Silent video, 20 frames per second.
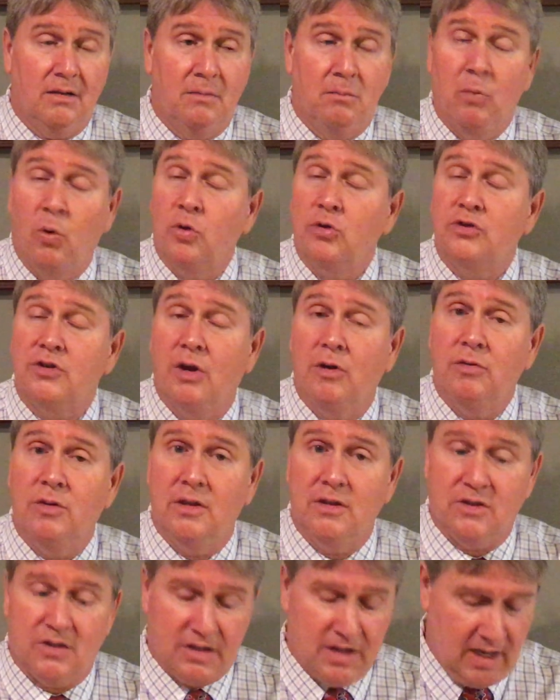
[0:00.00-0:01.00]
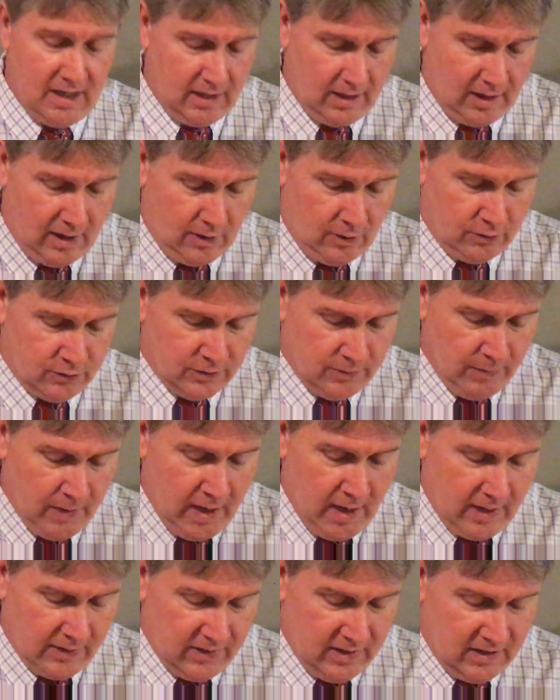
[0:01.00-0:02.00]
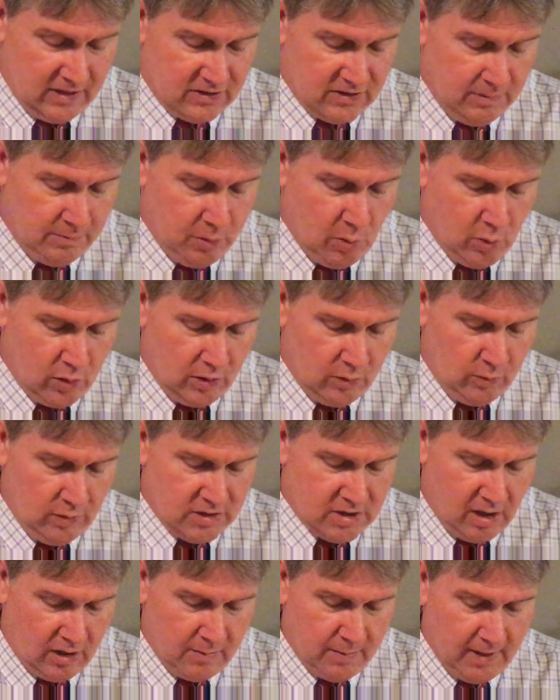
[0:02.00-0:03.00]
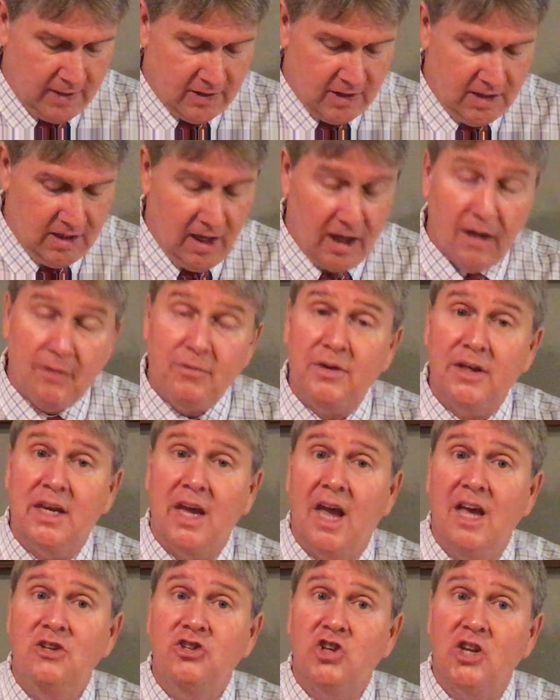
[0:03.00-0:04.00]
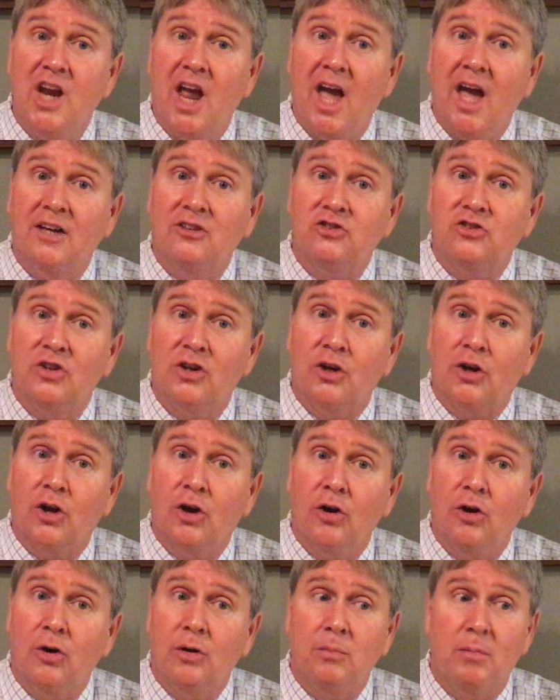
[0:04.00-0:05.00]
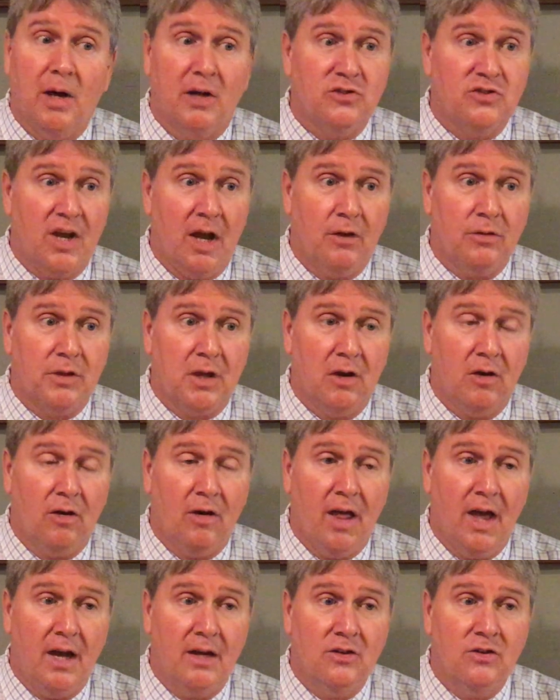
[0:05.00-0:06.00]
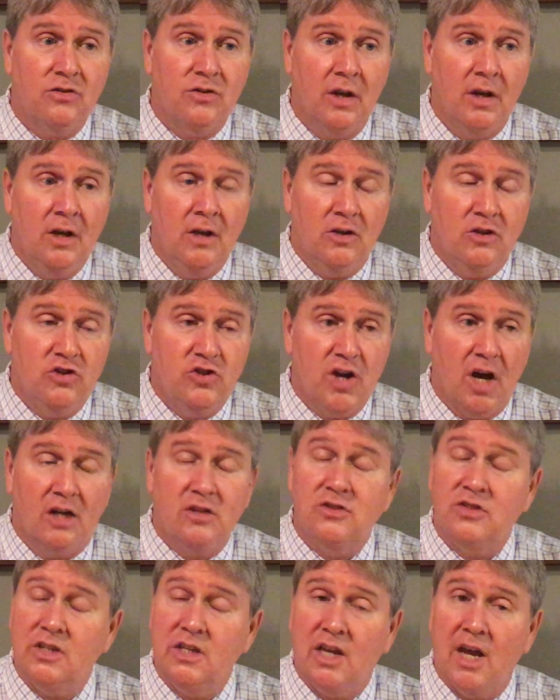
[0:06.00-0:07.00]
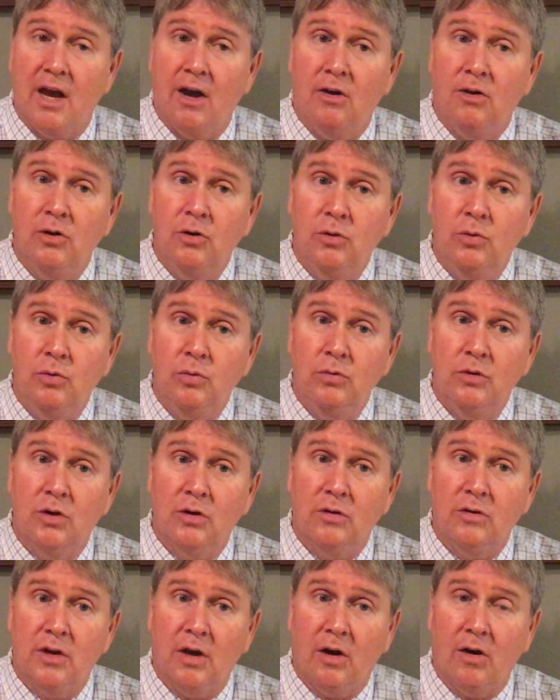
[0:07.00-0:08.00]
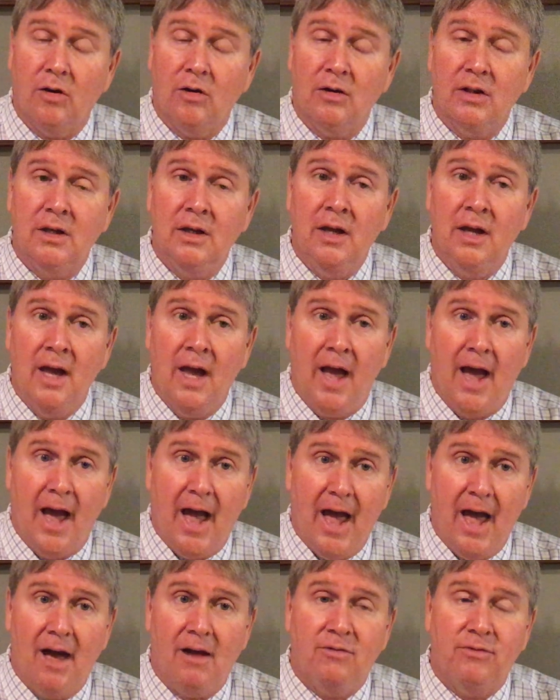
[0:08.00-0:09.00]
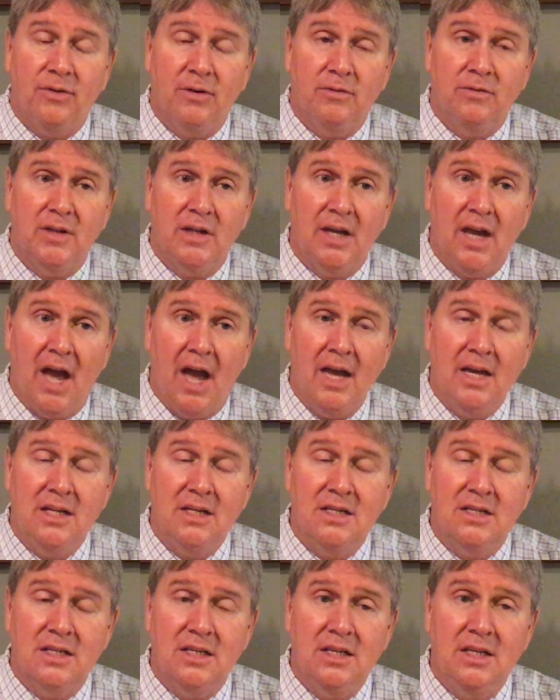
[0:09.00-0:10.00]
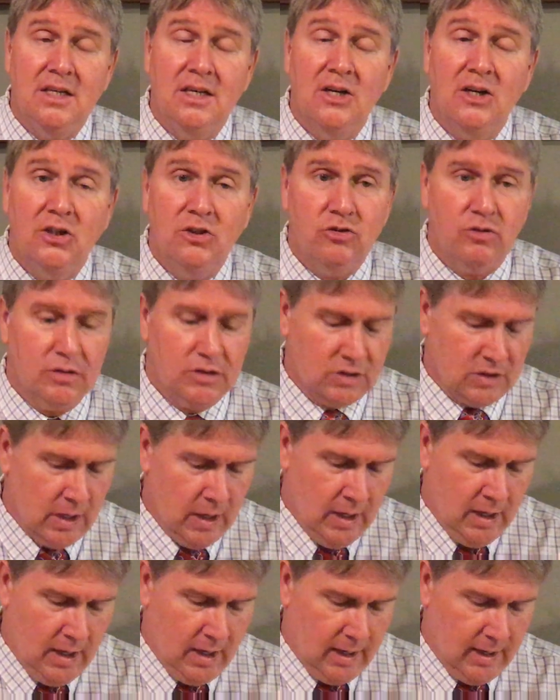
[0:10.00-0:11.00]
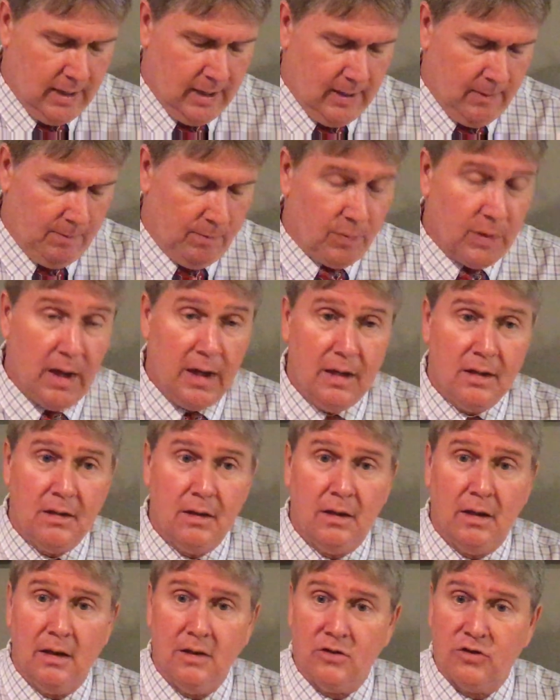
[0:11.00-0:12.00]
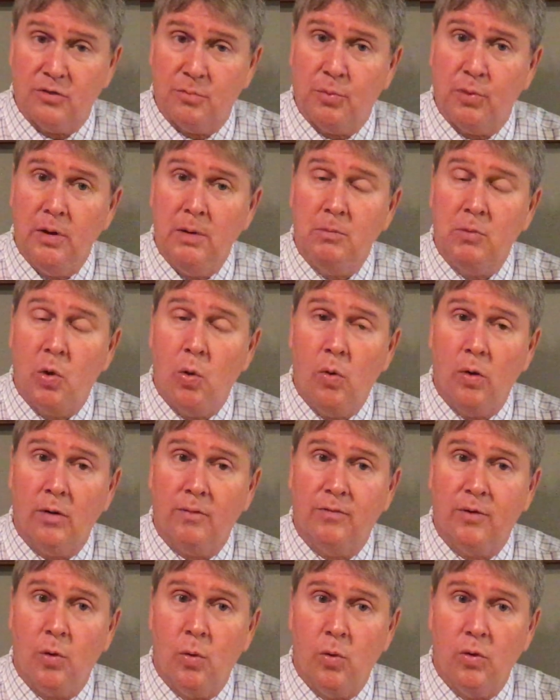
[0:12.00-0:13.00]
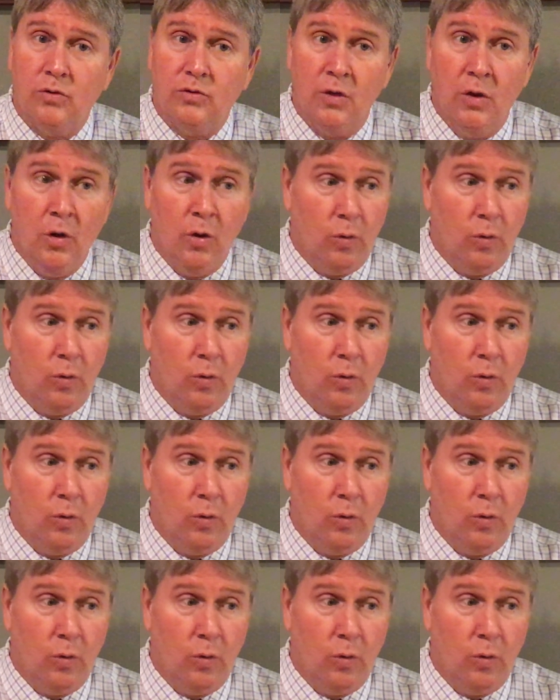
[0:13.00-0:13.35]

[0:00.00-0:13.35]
more so than state laws. I think it's important that we talk about the nullification acts that occurred by South Carolina's John C. Calhoun during the early half of the 1800s. And the Supreme Court, of course,